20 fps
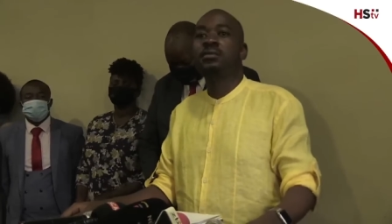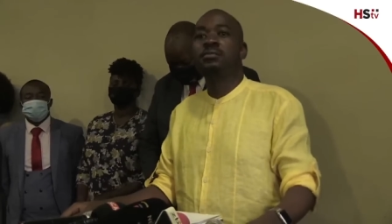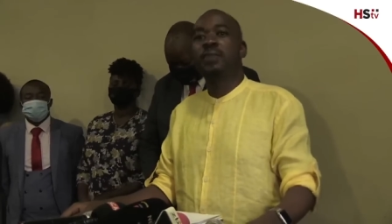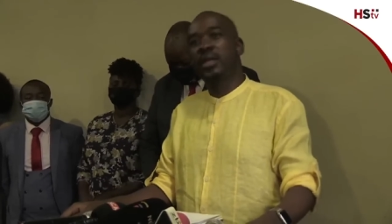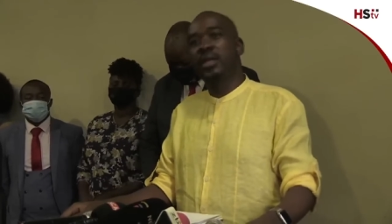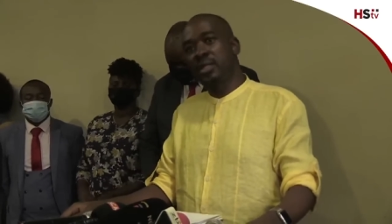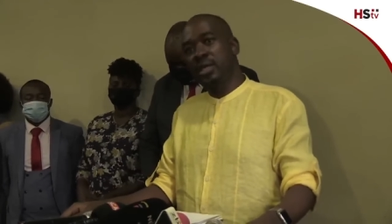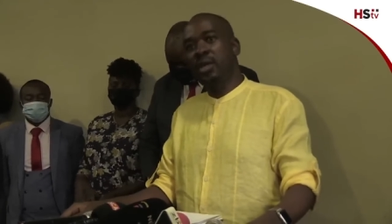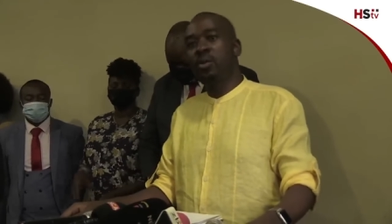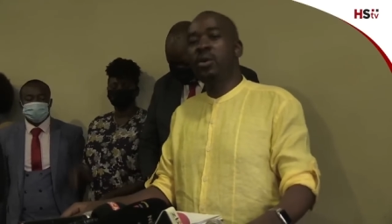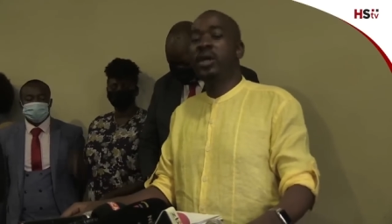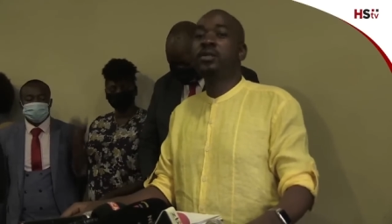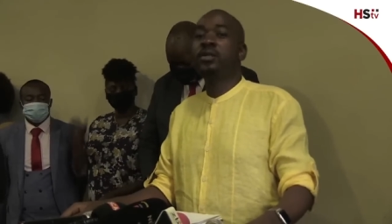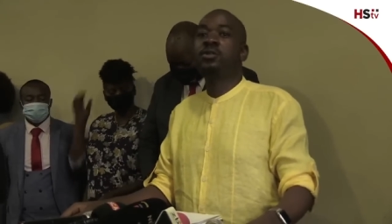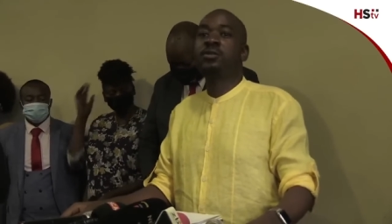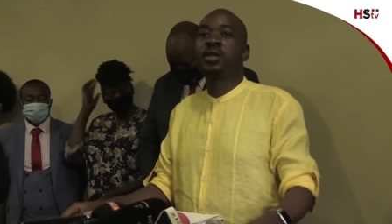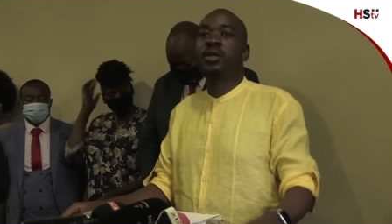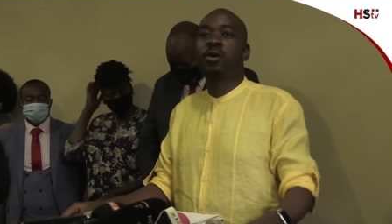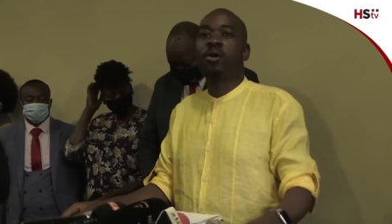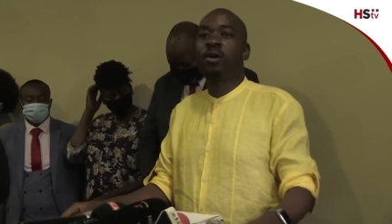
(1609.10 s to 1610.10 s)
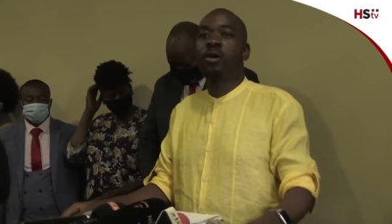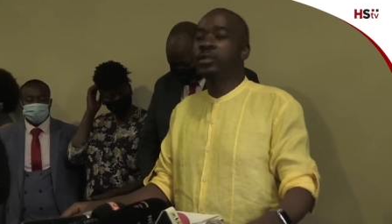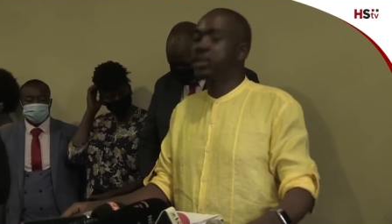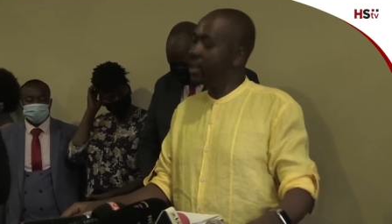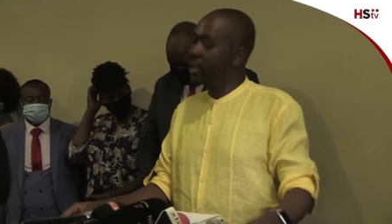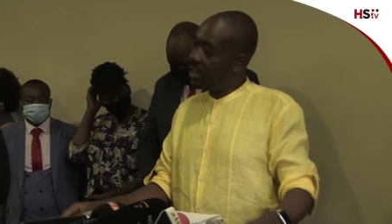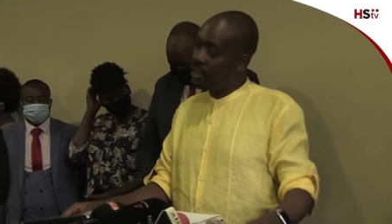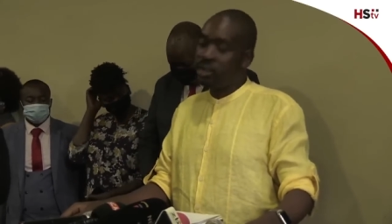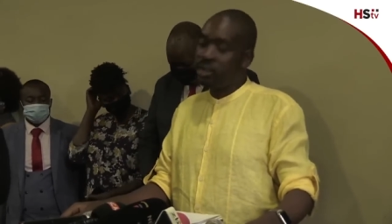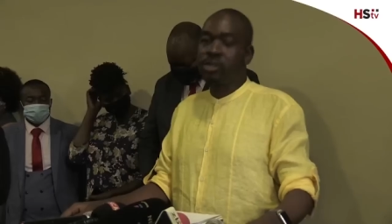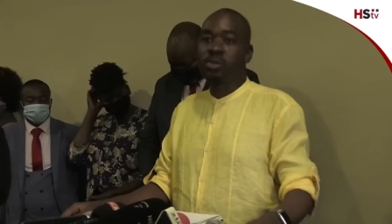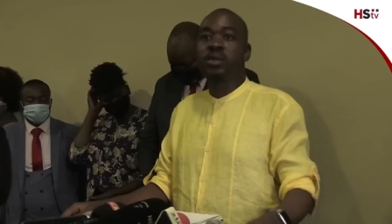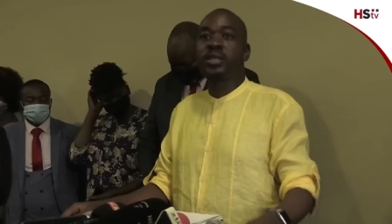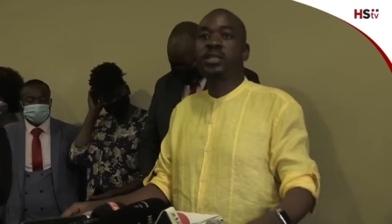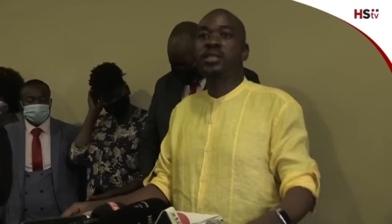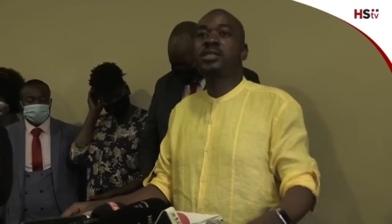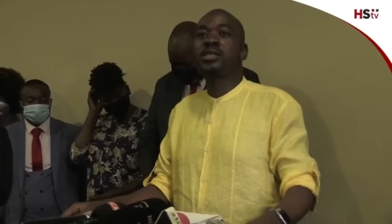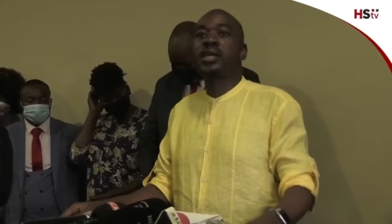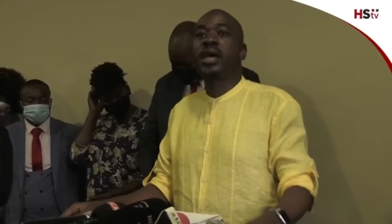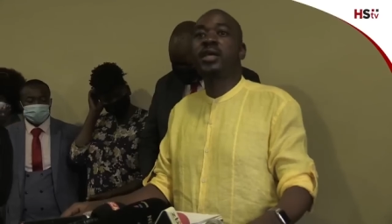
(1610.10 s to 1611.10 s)
But they went to the court and
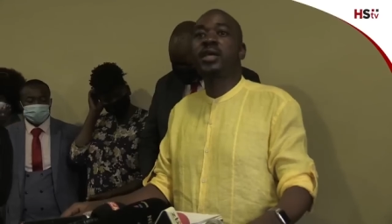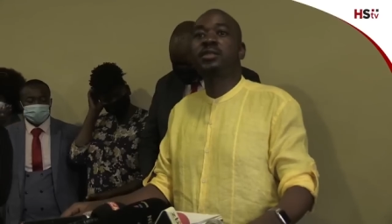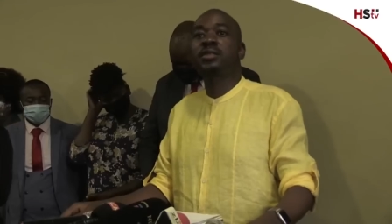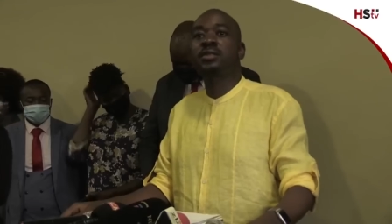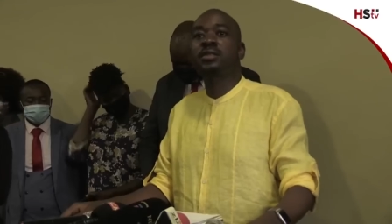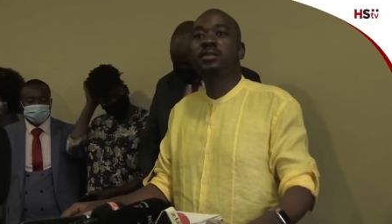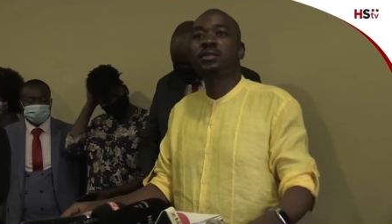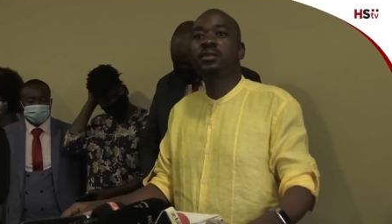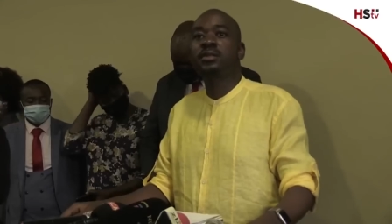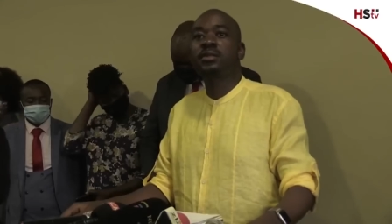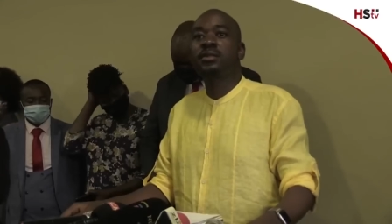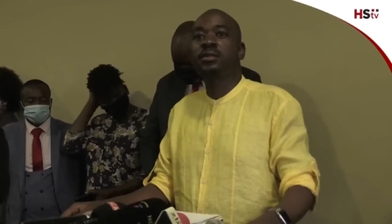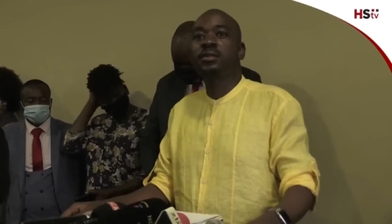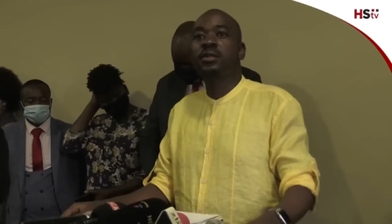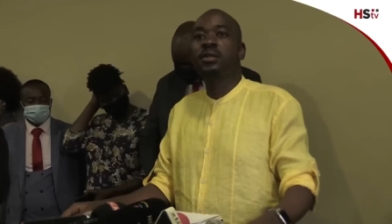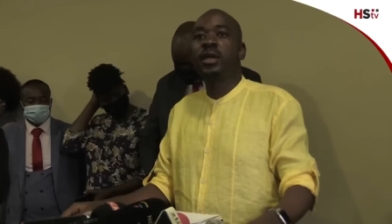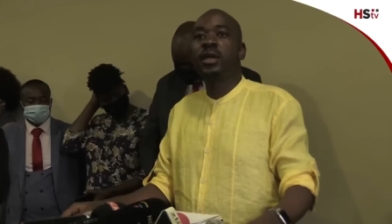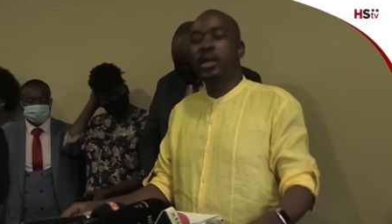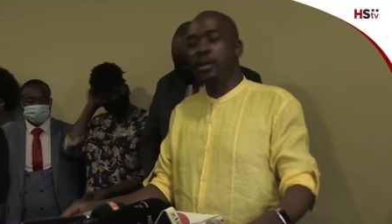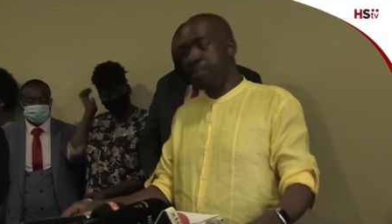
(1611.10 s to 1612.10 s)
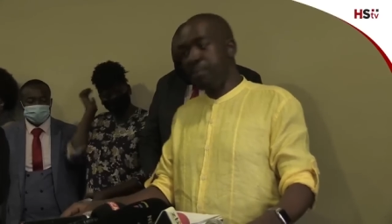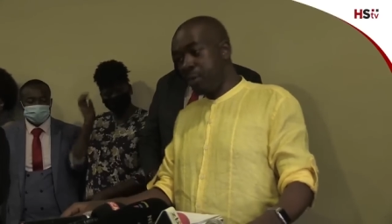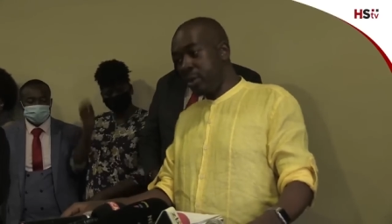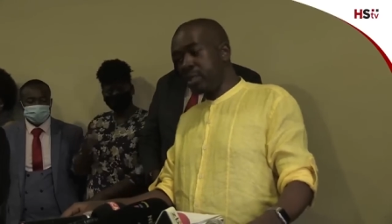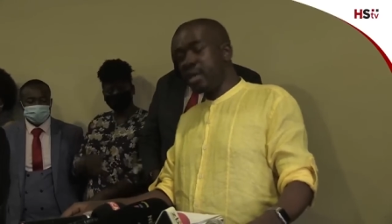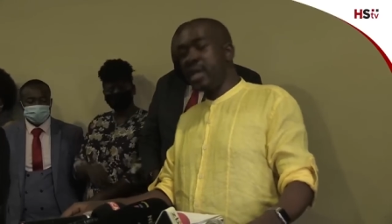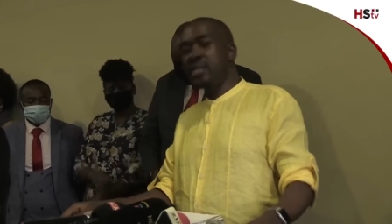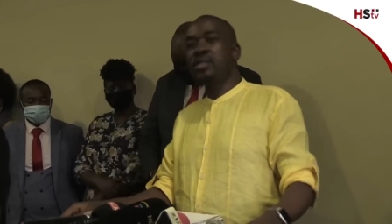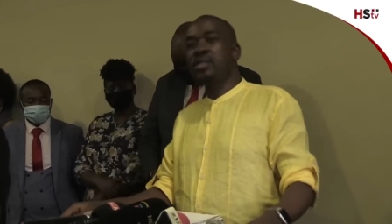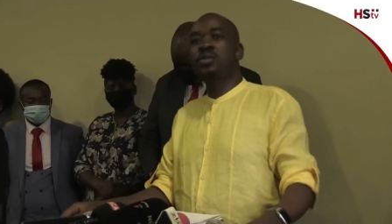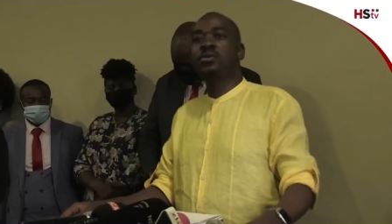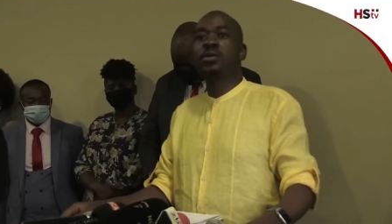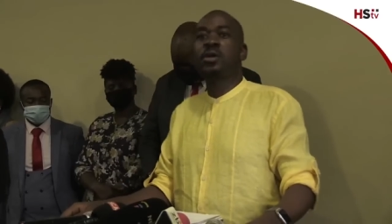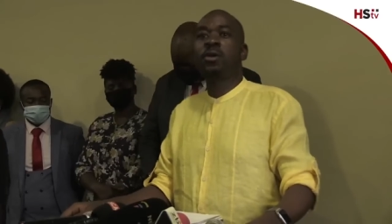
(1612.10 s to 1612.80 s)
switched sides and brought us into